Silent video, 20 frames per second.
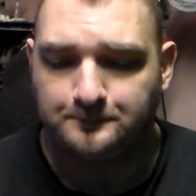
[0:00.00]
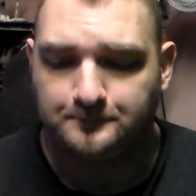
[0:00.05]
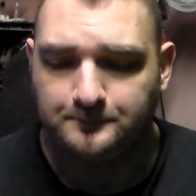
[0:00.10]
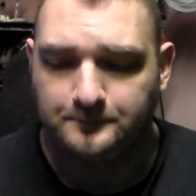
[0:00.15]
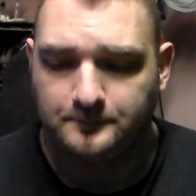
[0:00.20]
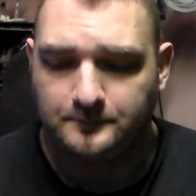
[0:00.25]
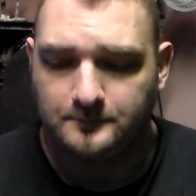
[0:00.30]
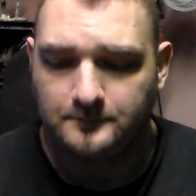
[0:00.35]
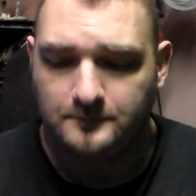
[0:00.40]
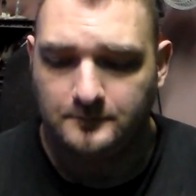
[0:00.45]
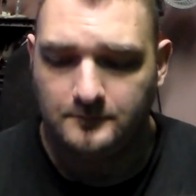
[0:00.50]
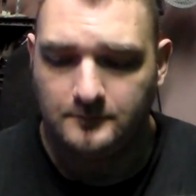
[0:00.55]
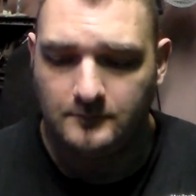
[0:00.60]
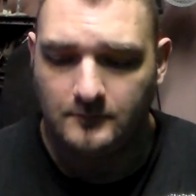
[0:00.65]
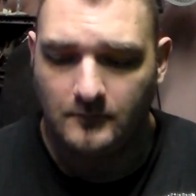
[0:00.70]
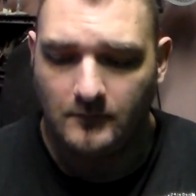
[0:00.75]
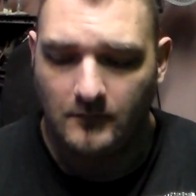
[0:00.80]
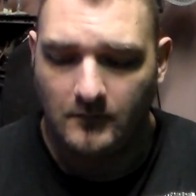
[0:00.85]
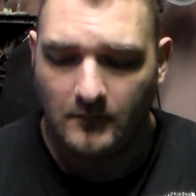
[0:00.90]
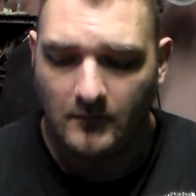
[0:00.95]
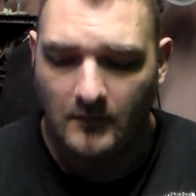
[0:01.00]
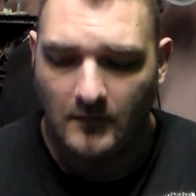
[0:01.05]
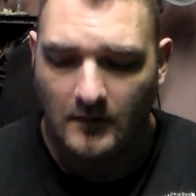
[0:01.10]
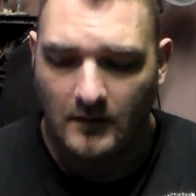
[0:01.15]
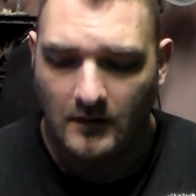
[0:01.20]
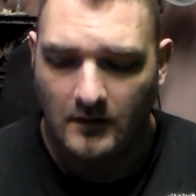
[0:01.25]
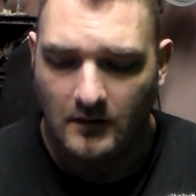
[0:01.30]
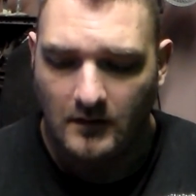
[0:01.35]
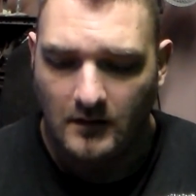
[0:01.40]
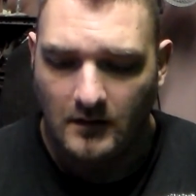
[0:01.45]

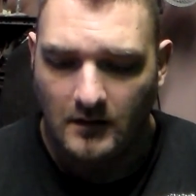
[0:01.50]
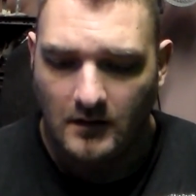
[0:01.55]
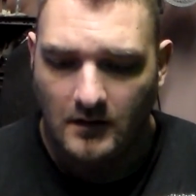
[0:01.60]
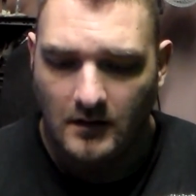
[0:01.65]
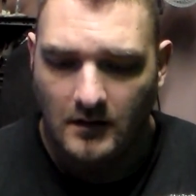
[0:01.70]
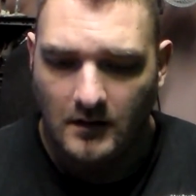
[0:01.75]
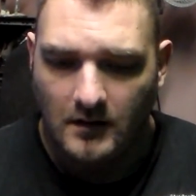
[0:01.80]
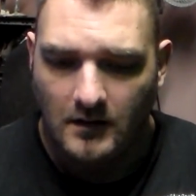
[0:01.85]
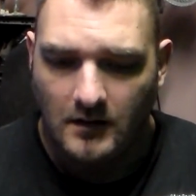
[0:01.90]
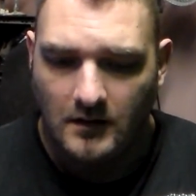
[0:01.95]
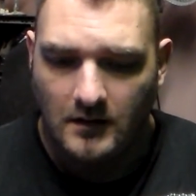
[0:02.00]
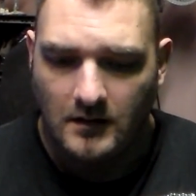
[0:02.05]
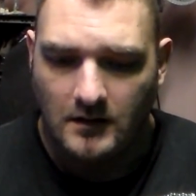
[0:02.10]
[no speech]